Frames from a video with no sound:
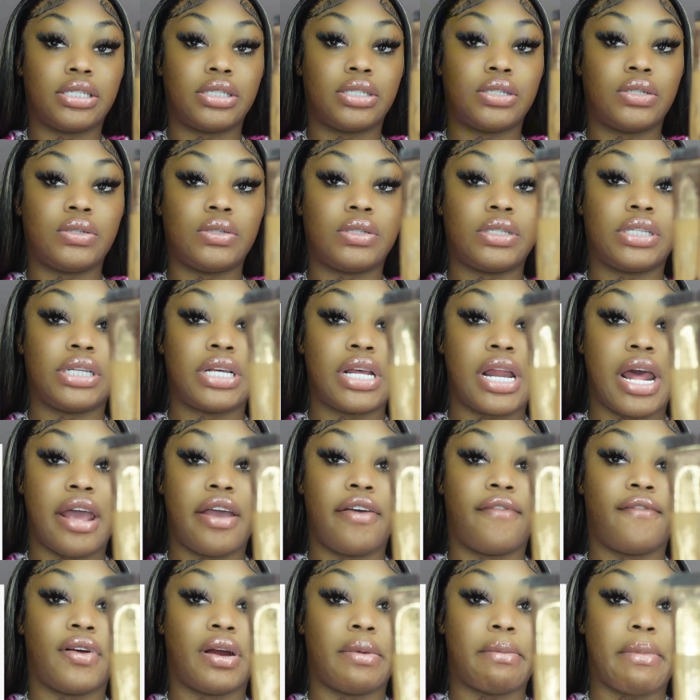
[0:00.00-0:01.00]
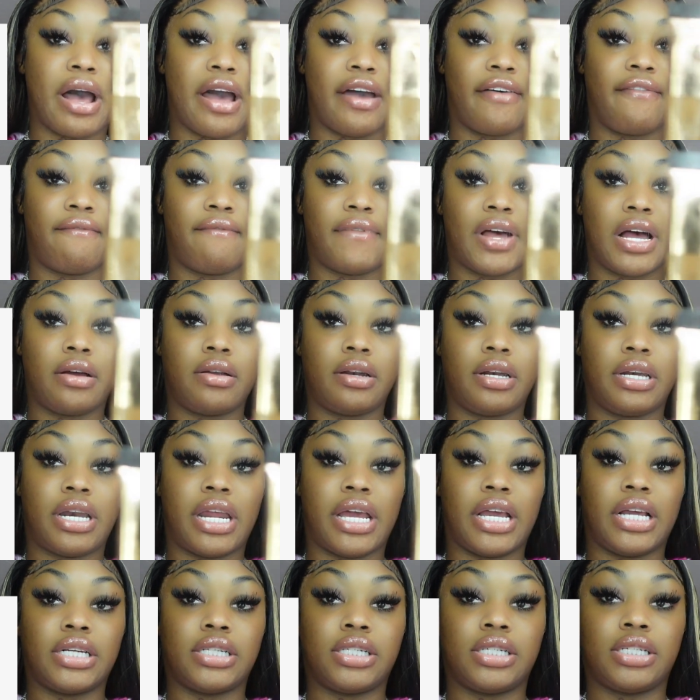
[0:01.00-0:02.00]
two today for my
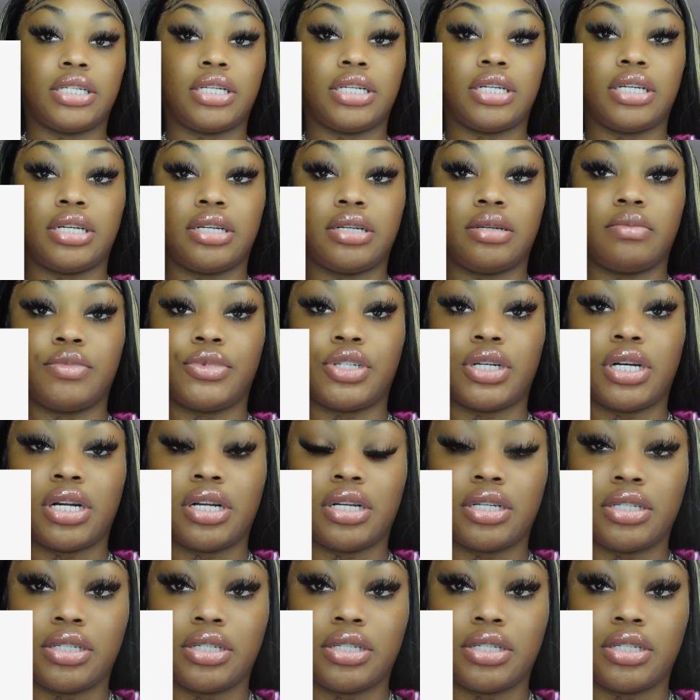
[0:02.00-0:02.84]
foundation. I'm trying to